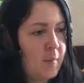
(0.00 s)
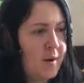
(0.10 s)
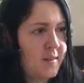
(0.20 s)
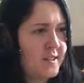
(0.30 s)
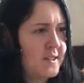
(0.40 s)

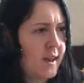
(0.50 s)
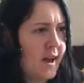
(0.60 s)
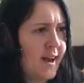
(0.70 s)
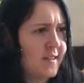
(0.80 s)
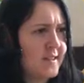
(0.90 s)
about this
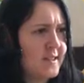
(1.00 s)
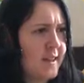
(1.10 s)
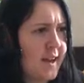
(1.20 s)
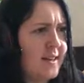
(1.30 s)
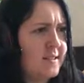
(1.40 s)
light? This
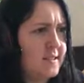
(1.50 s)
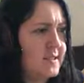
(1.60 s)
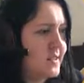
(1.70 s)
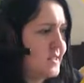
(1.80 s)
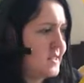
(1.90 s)
light
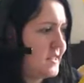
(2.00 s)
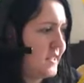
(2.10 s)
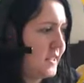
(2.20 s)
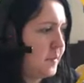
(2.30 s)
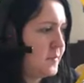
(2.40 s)
doesn't
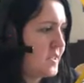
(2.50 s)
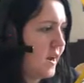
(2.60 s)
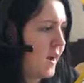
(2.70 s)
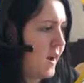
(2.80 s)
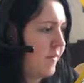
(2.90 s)
seem to
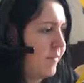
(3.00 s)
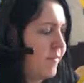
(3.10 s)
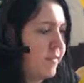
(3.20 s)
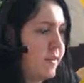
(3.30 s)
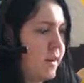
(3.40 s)
have...
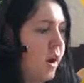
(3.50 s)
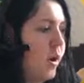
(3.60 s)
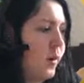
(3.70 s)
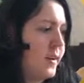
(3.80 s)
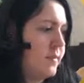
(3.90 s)

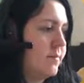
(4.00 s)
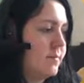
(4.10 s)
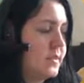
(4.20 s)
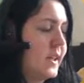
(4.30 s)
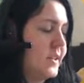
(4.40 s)
Oh, it,
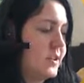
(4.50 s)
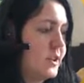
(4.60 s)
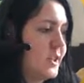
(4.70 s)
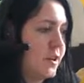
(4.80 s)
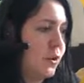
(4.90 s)
it's
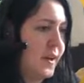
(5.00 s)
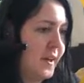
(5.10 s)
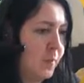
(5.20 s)
just annoying